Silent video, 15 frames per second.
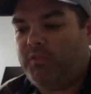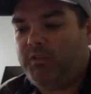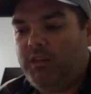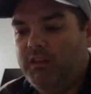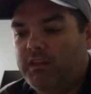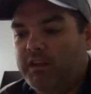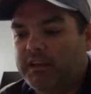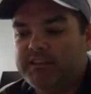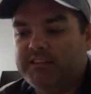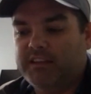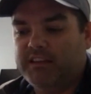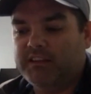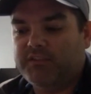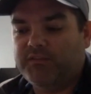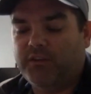Like I
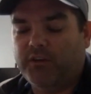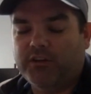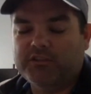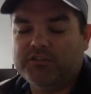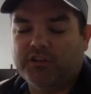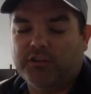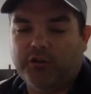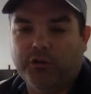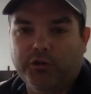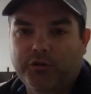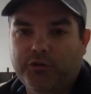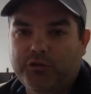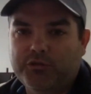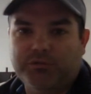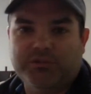said, as far as the
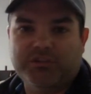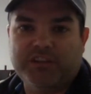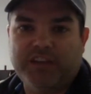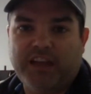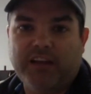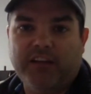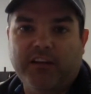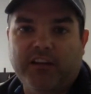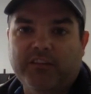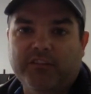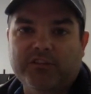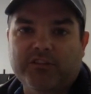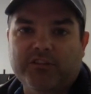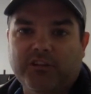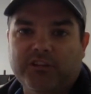crews, we're staggering their
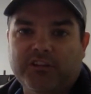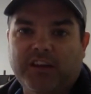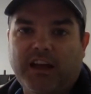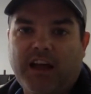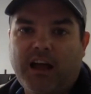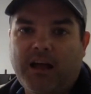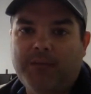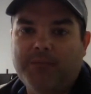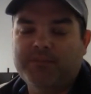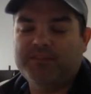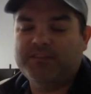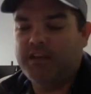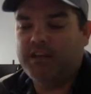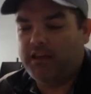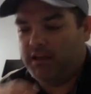start
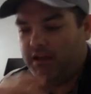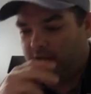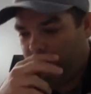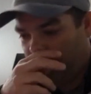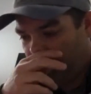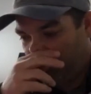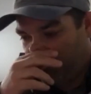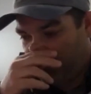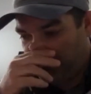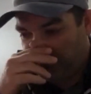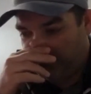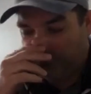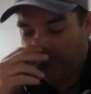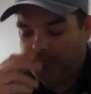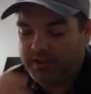times.
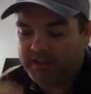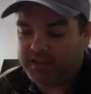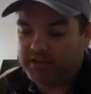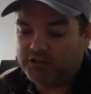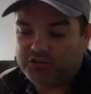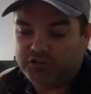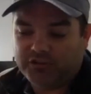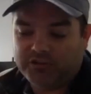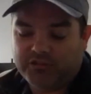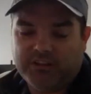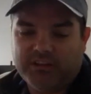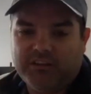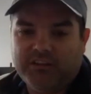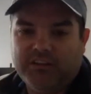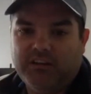We're making sure
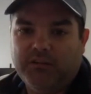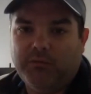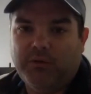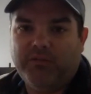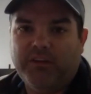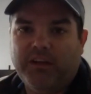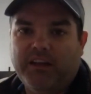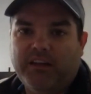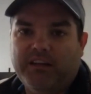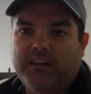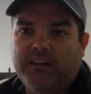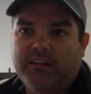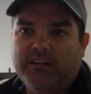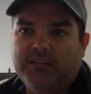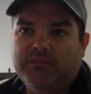that we've
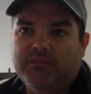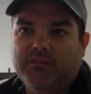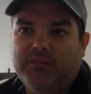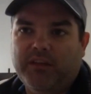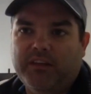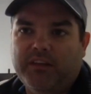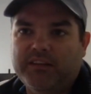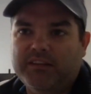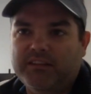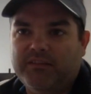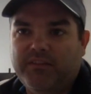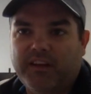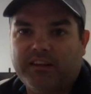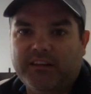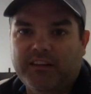got
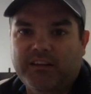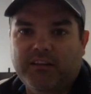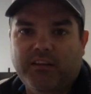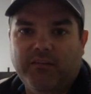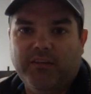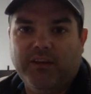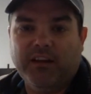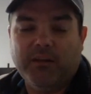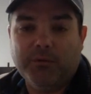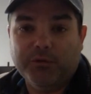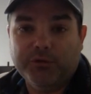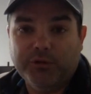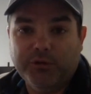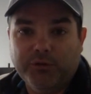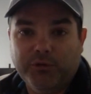disinfectant available
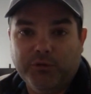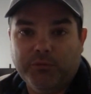to them